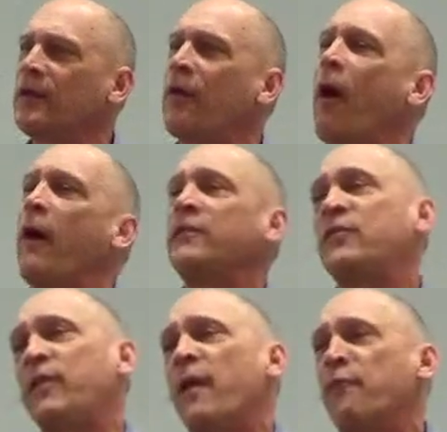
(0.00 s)
God
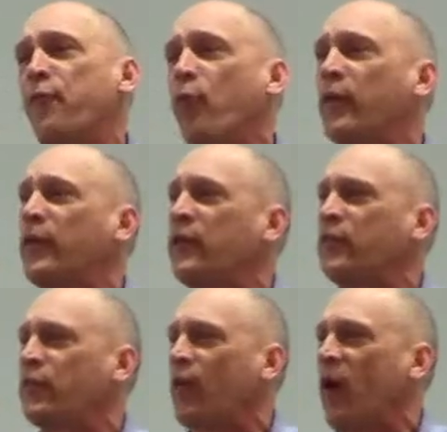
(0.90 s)
sent forth
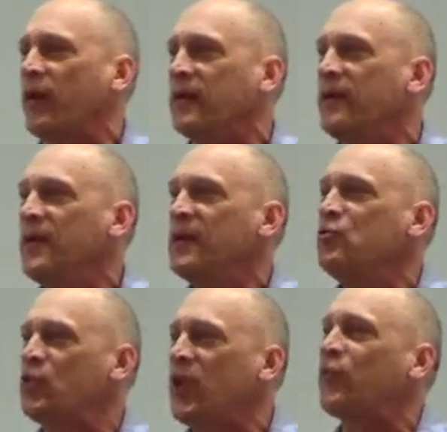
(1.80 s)
his Son,
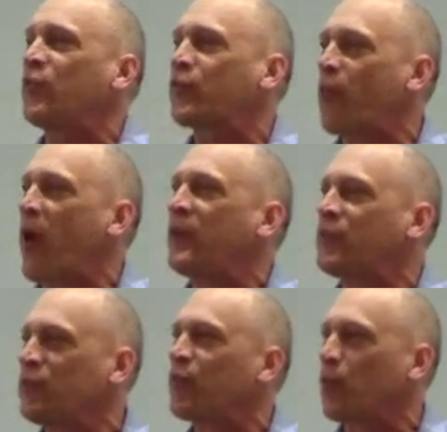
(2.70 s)
Jesus
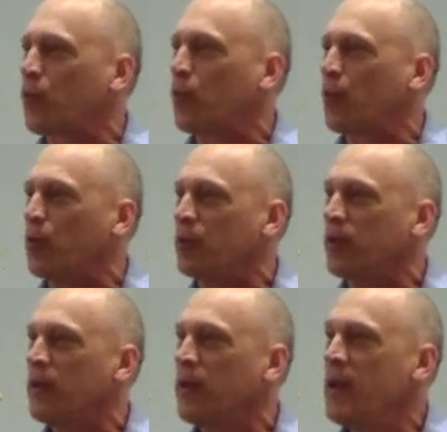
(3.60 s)
Christ, into the
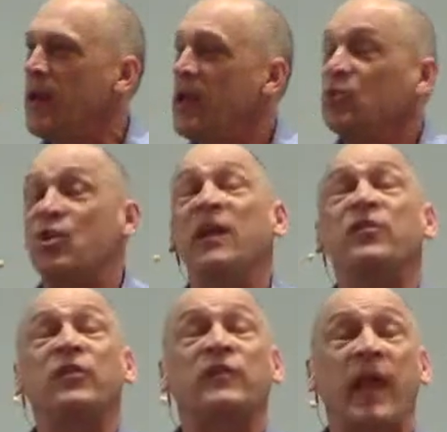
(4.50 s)
world.
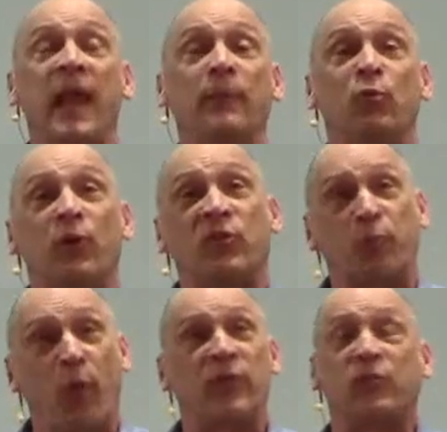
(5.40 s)
Jesus came to
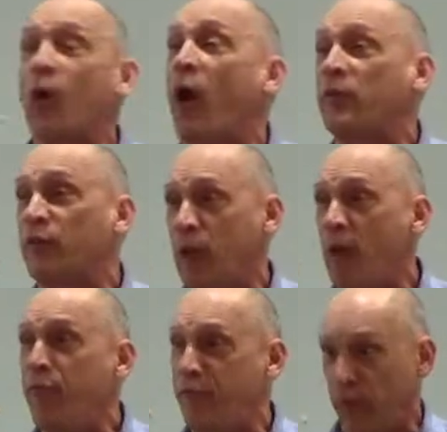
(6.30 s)
express God's
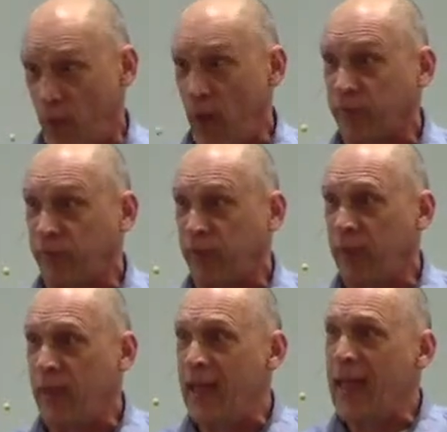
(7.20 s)
love for
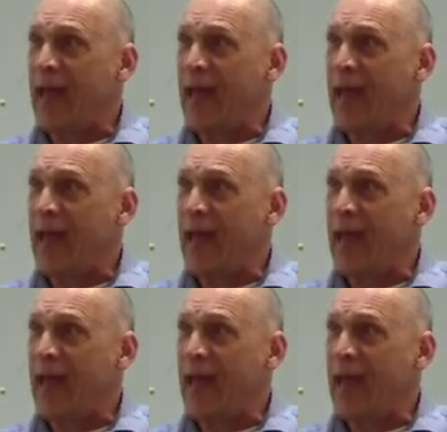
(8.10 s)
us.